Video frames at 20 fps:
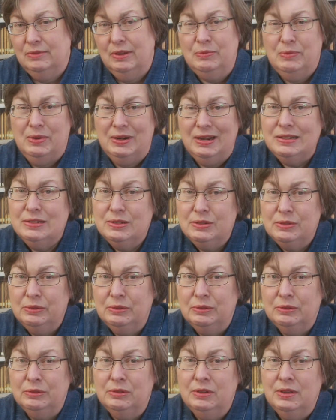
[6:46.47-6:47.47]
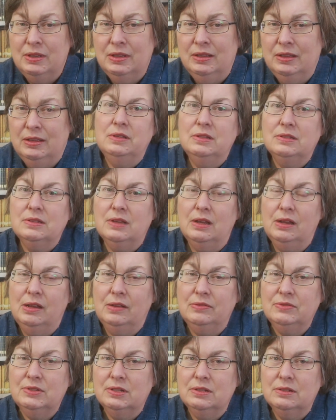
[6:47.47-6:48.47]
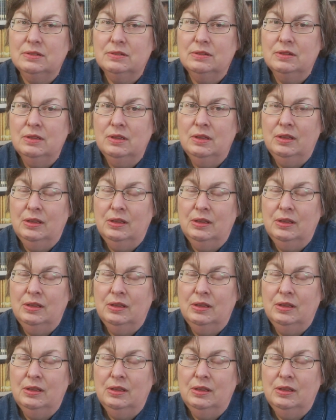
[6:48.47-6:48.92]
And when I do, it's often